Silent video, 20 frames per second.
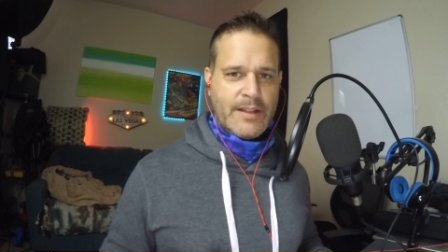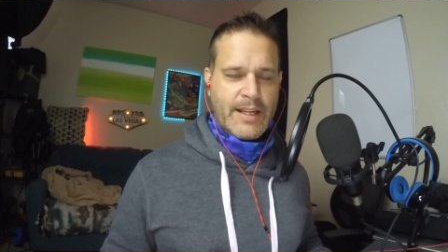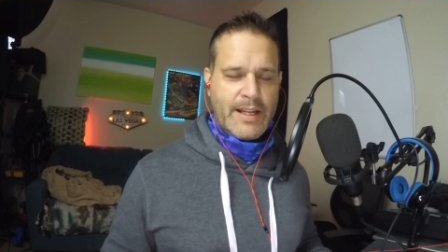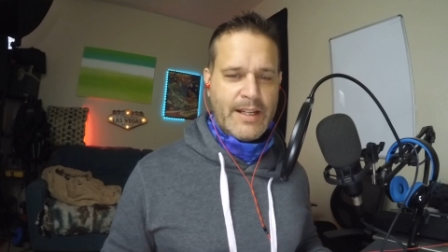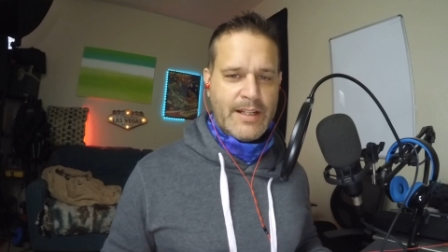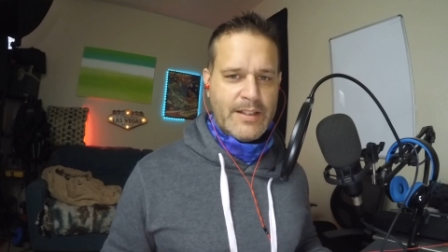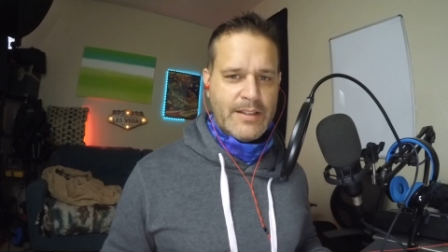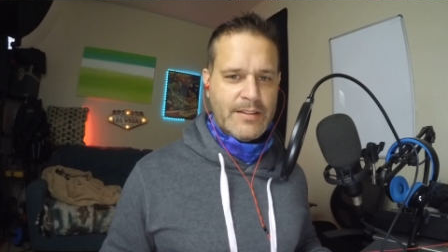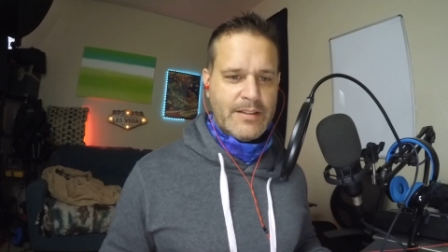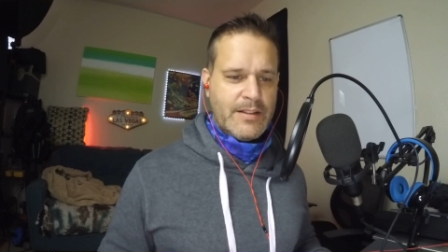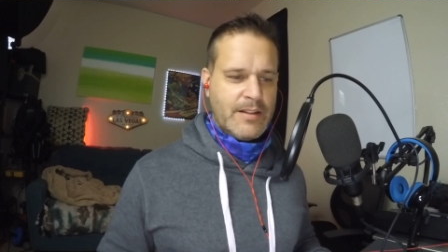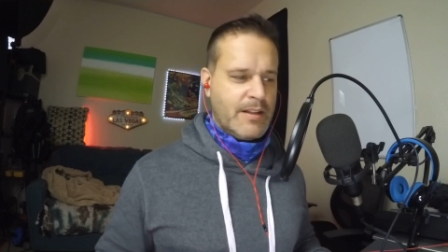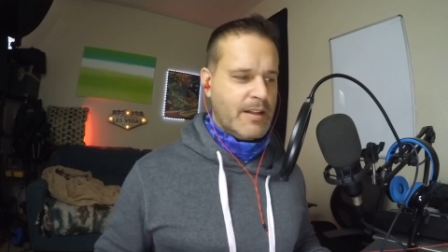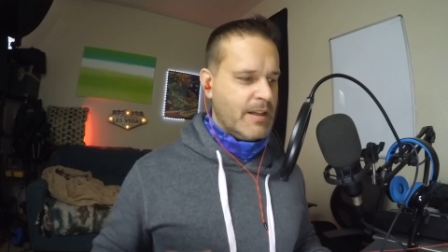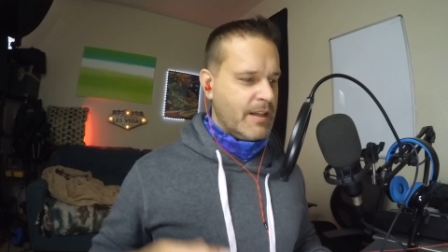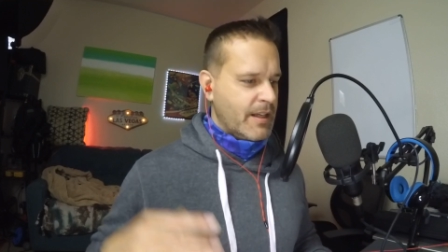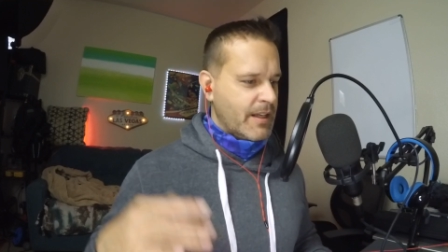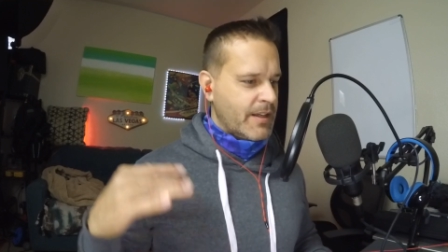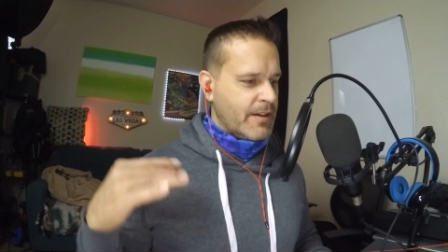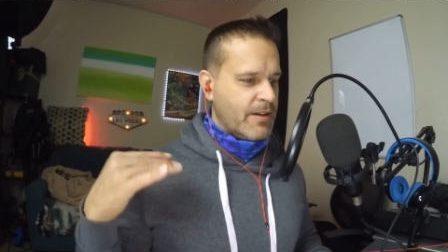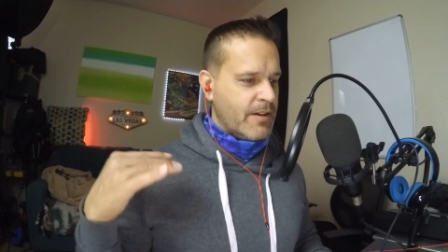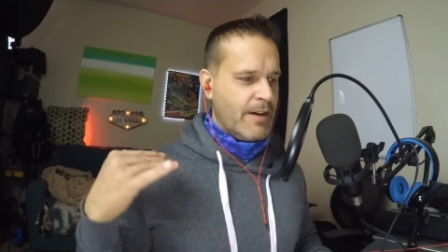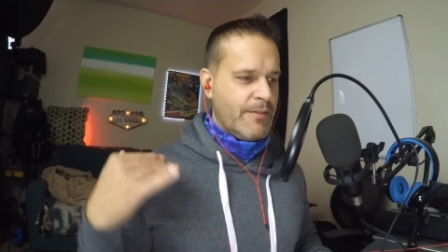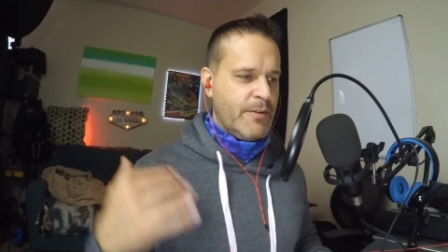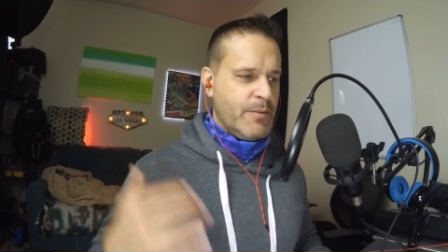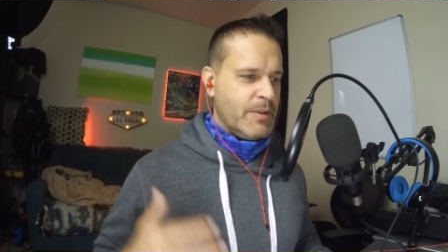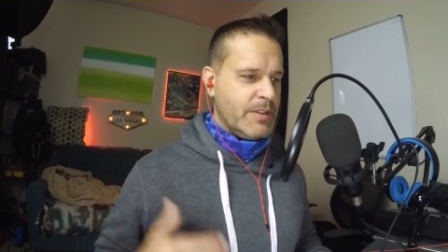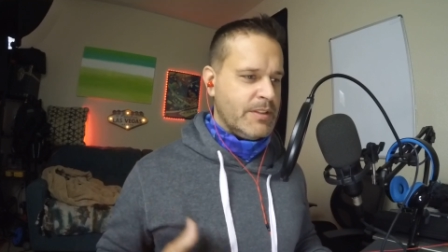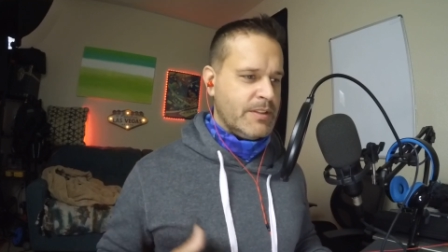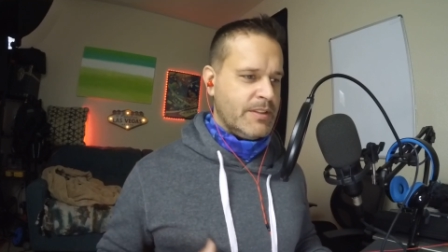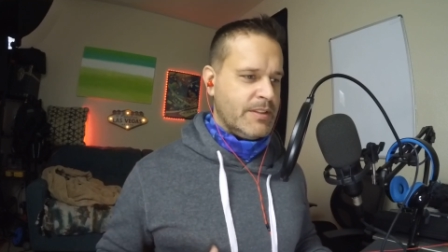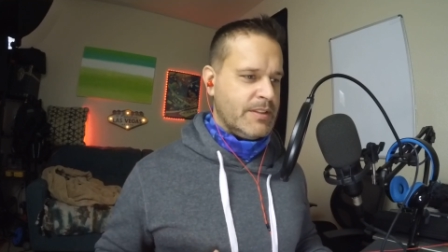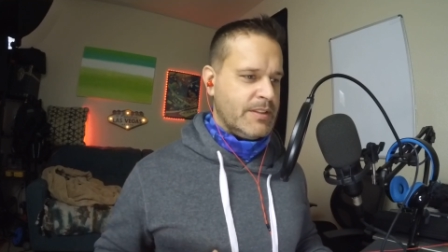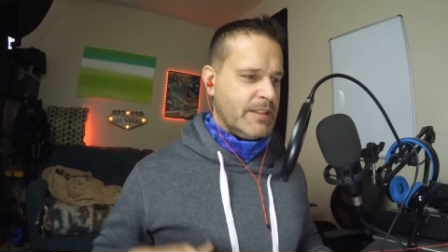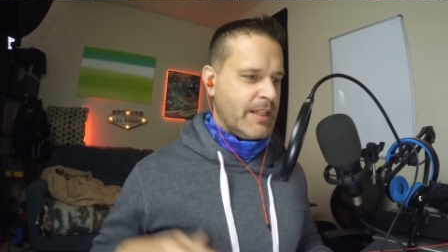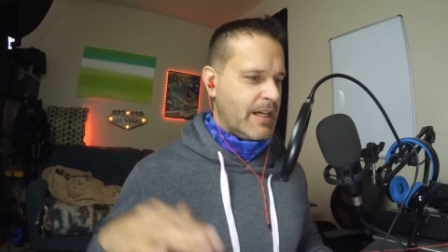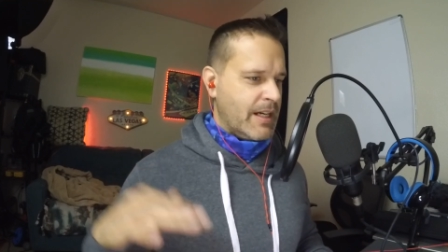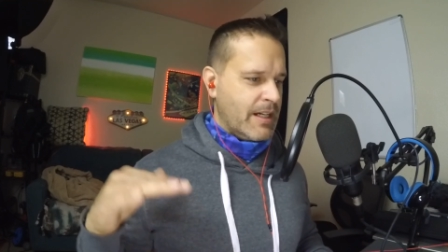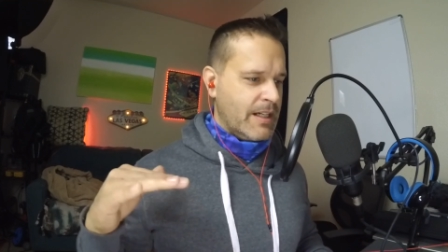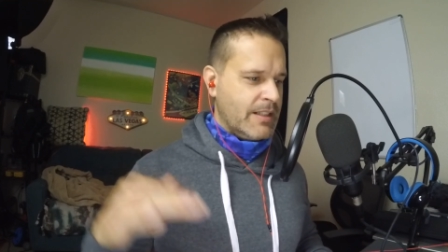And, you know, everyone's
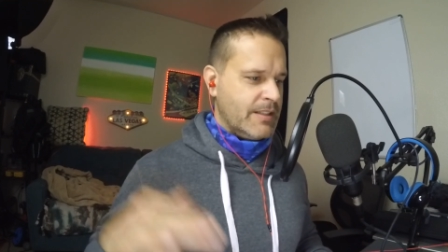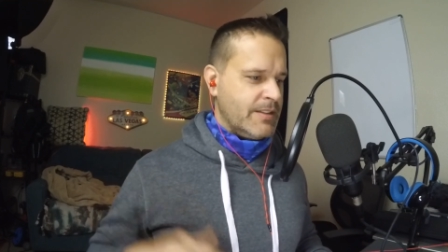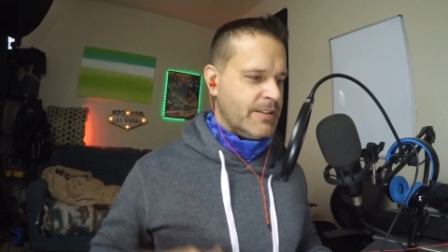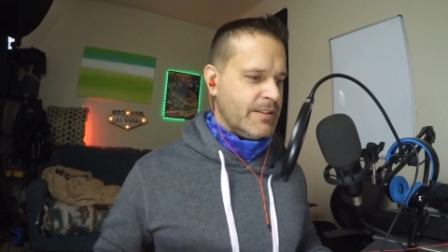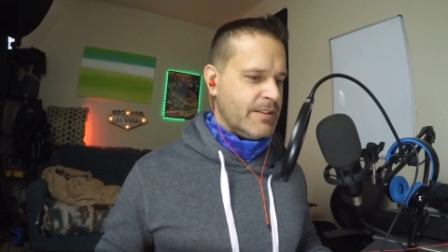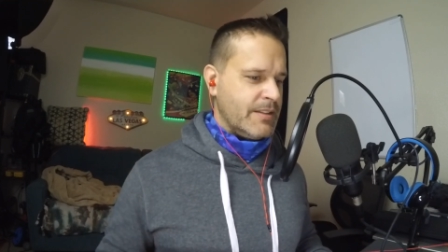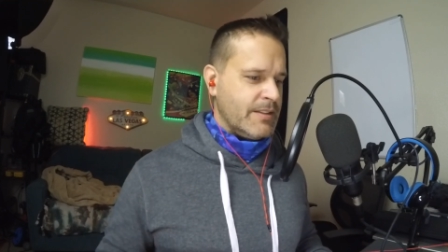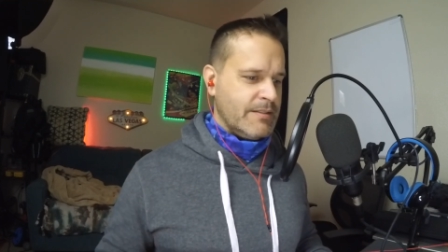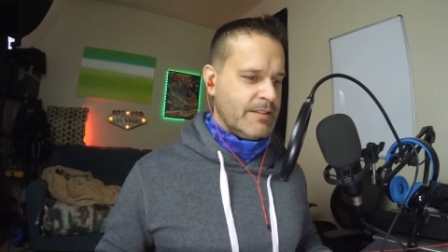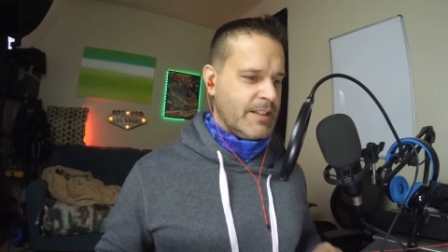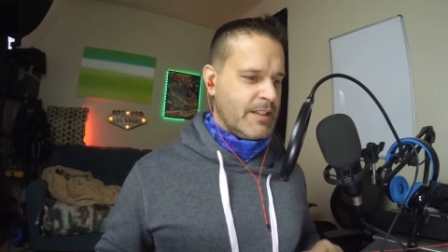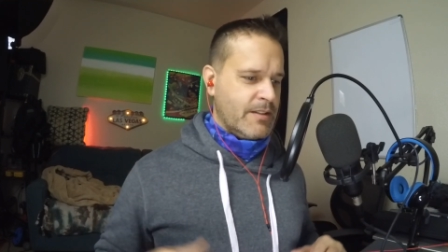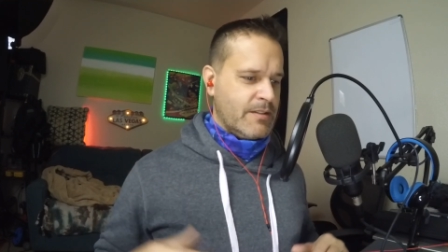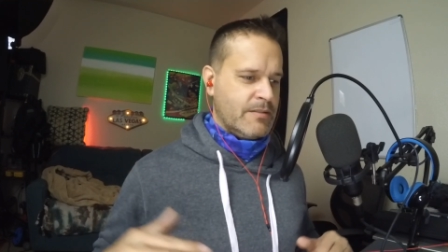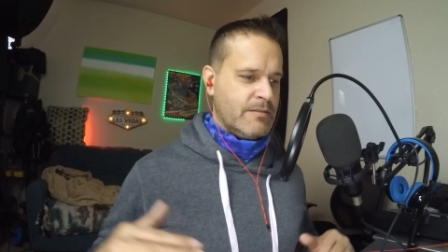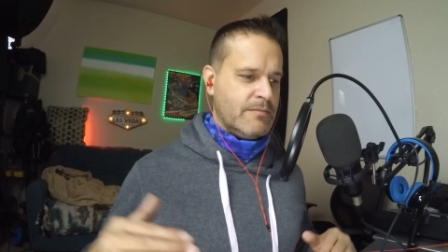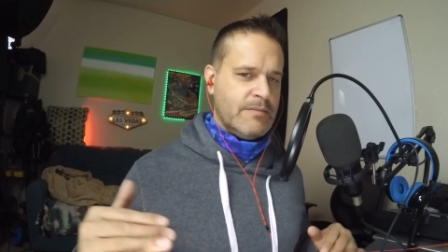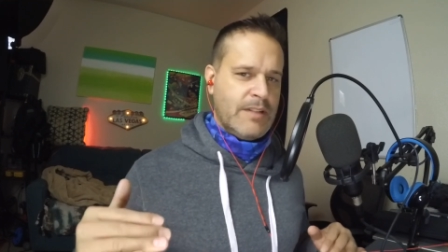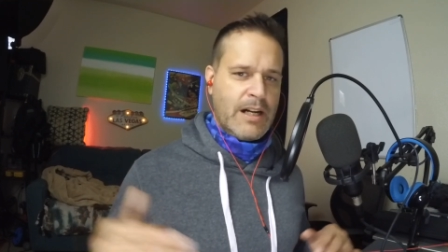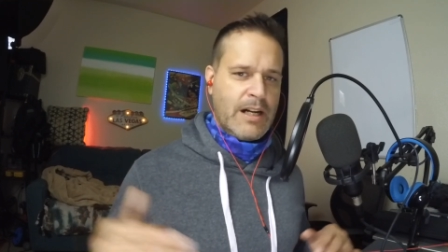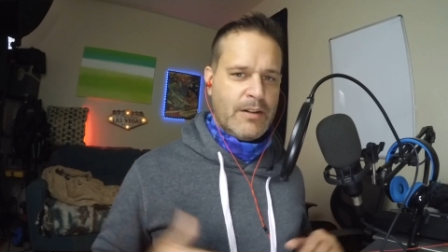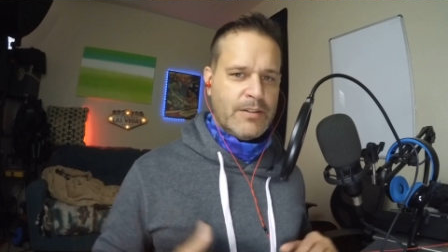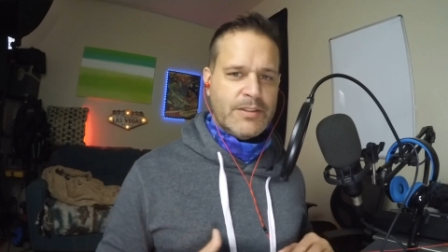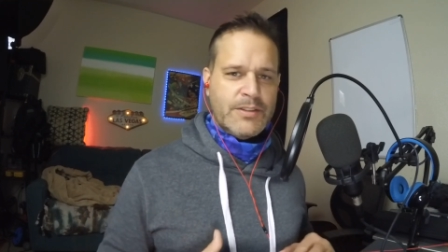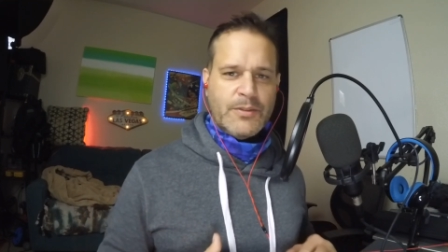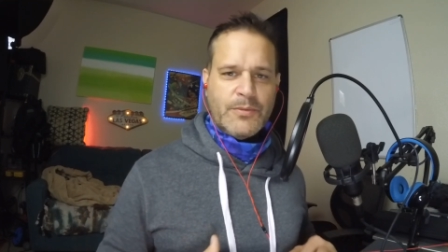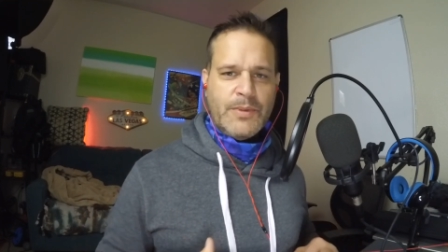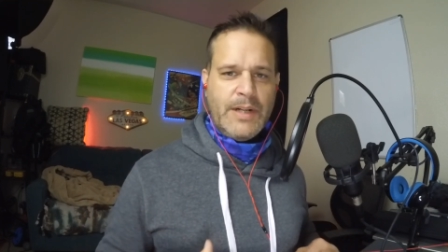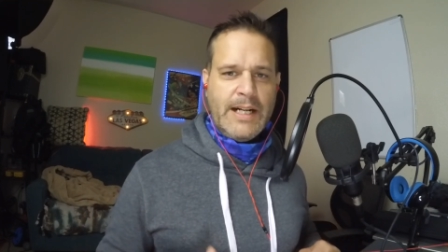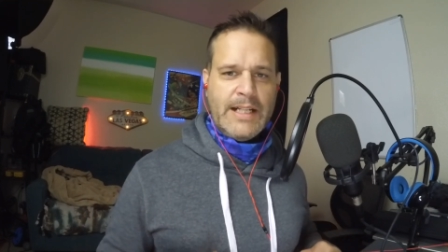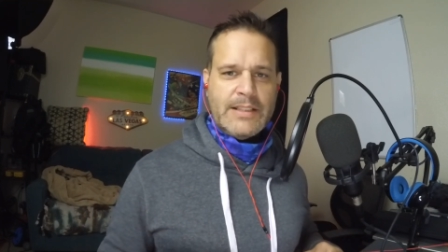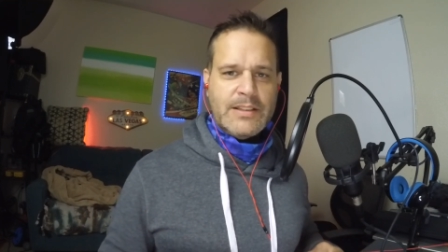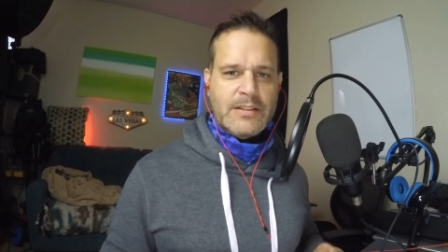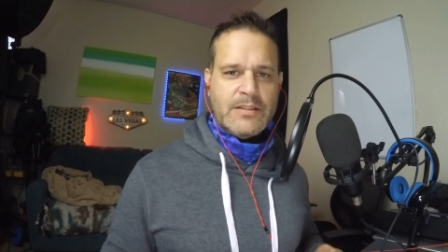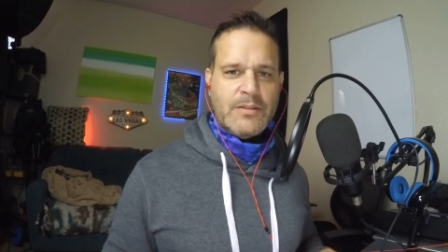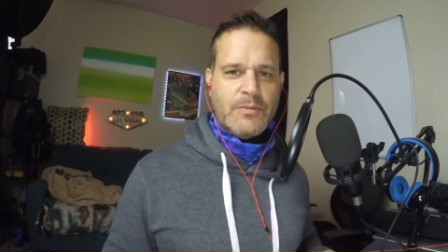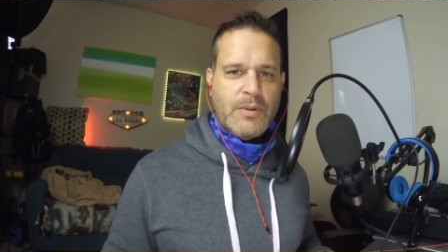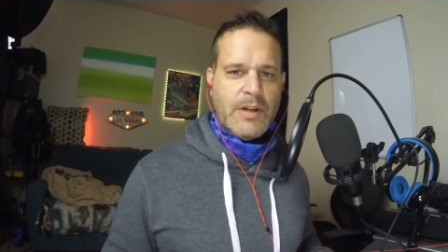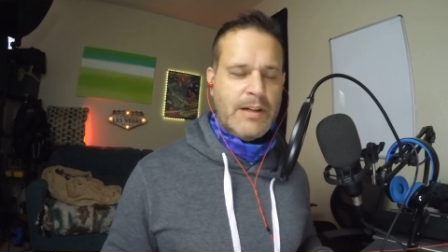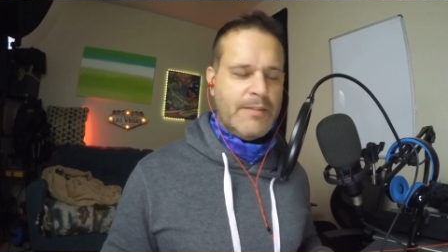under, you know, house arrest
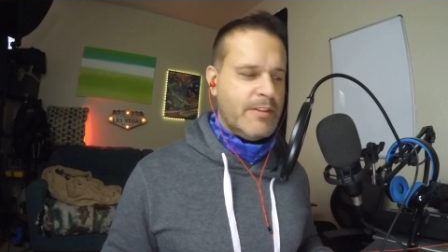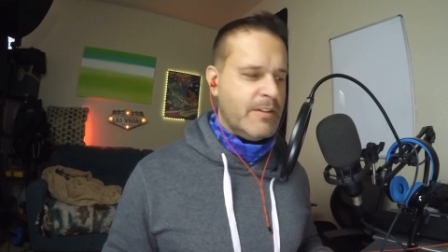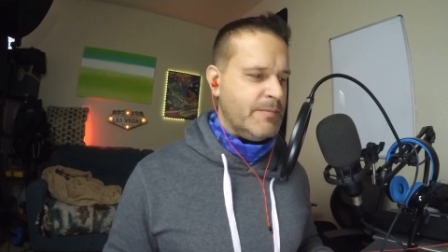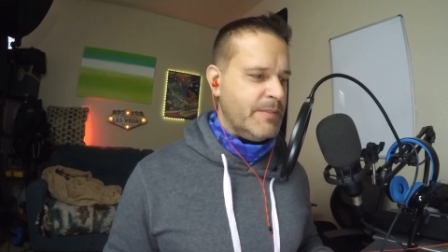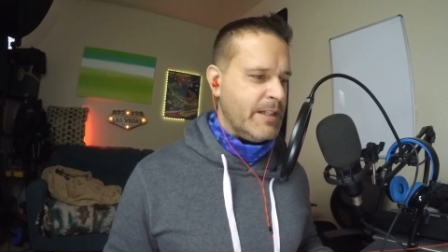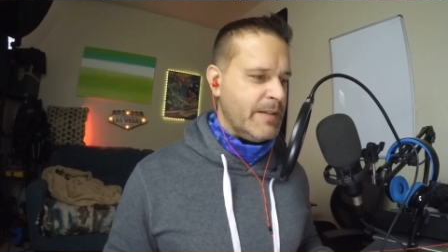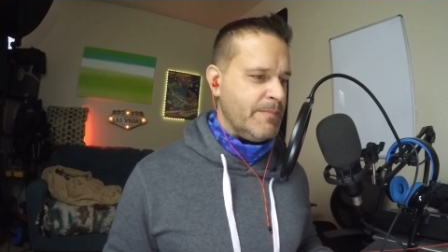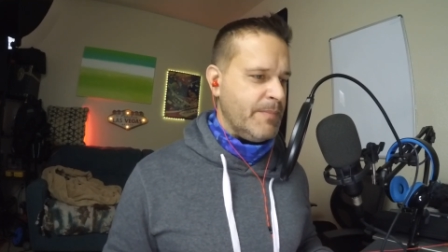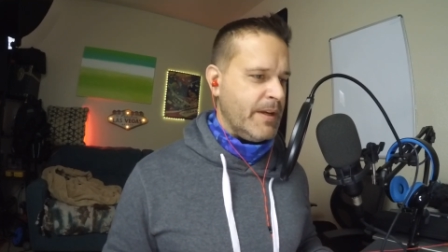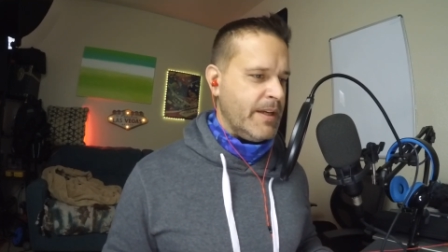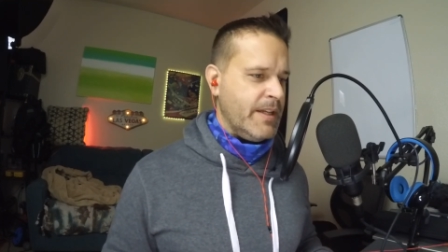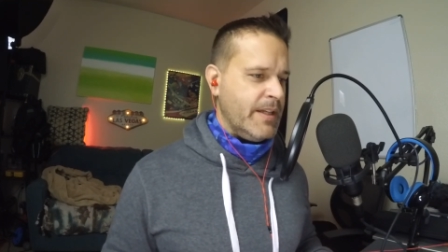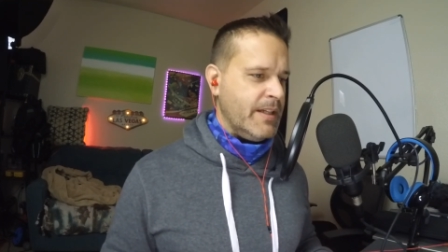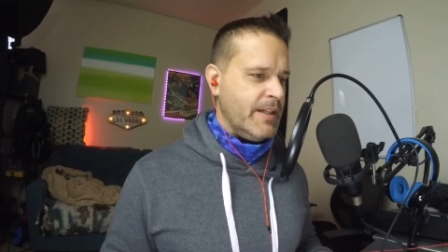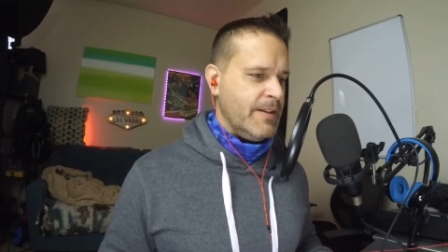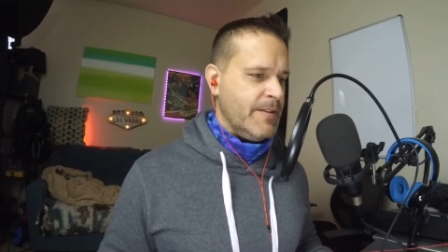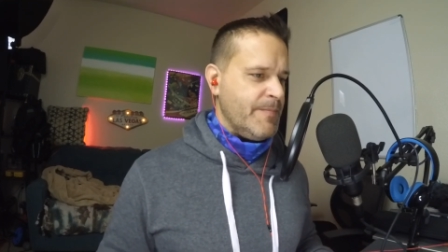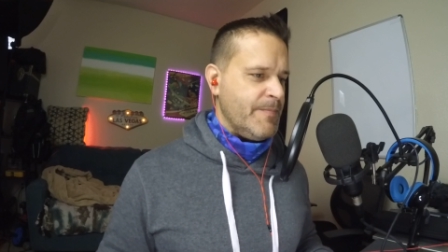or whatever it might be.